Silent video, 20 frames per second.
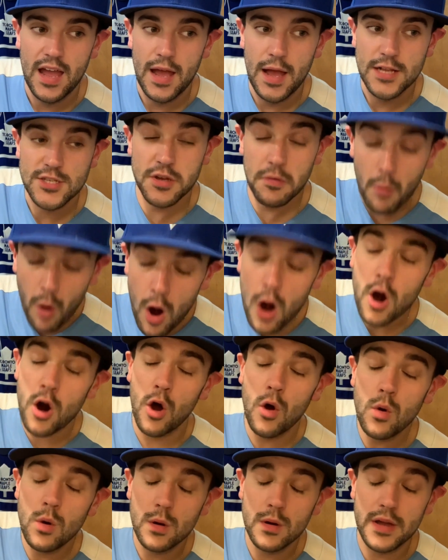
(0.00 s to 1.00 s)

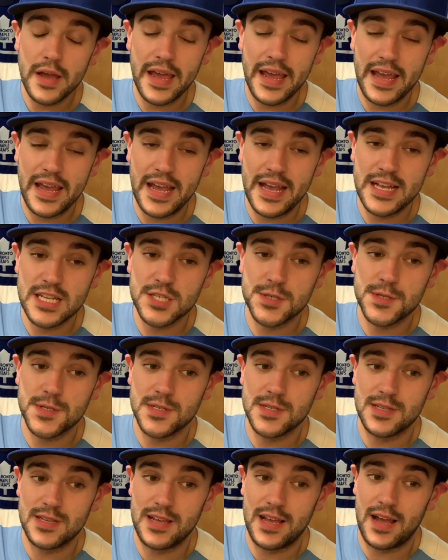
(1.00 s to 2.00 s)
Tomorrow
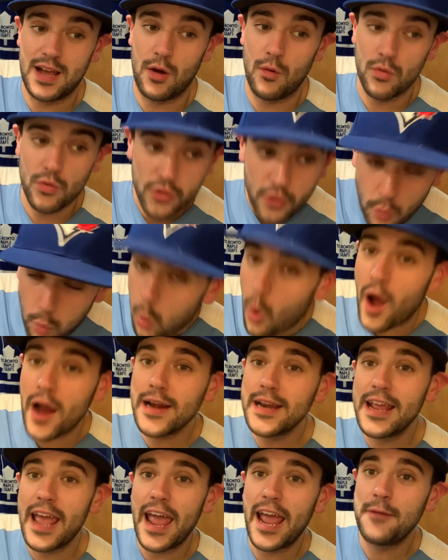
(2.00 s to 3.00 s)
is the
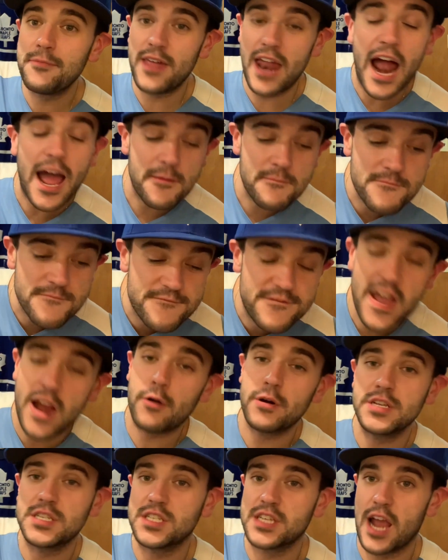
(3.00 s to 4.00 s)
one game that I'm
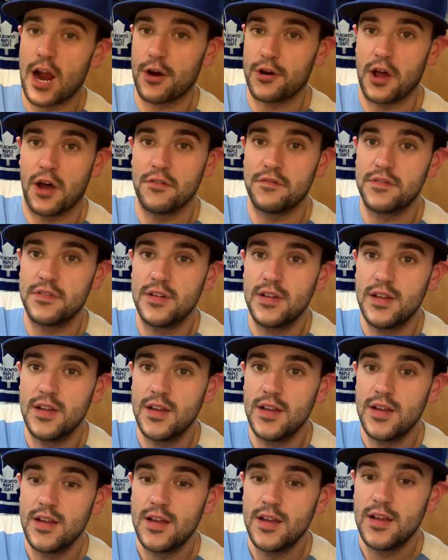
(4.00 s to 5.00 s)
very scared of.
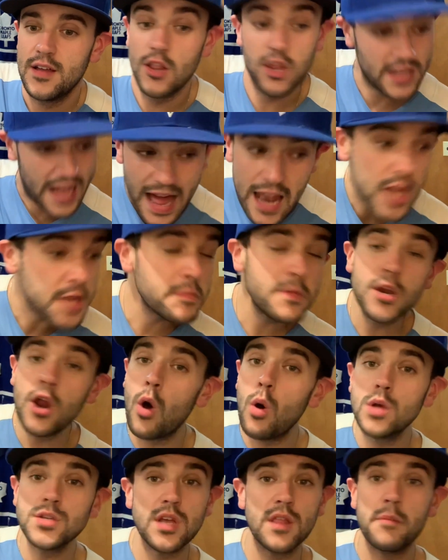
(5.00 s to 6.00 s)
Look, Alek
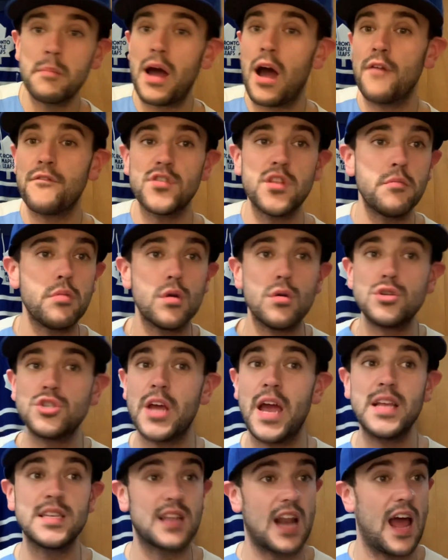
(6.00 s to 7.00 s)
Manoah is on the mound for the Blue
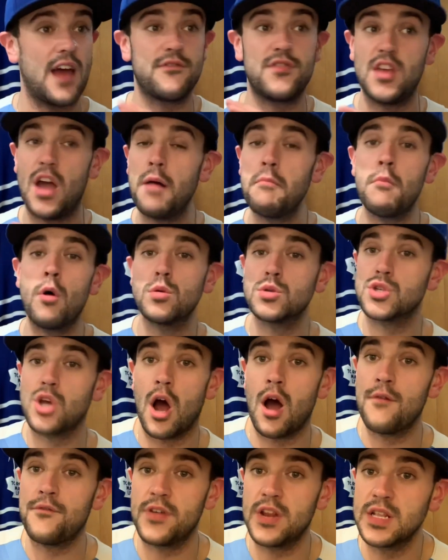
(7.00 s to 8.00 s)
Jays, and I have the utmost
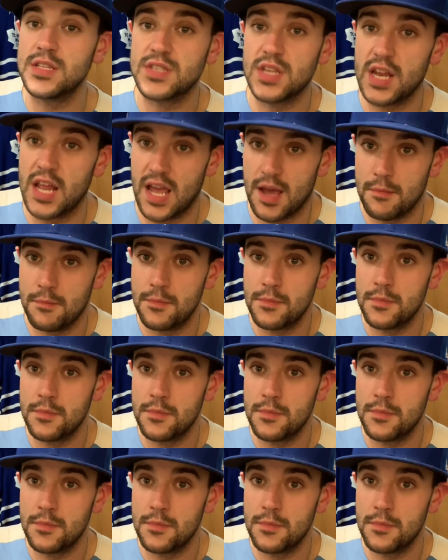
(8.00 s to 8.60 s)
confidence in him.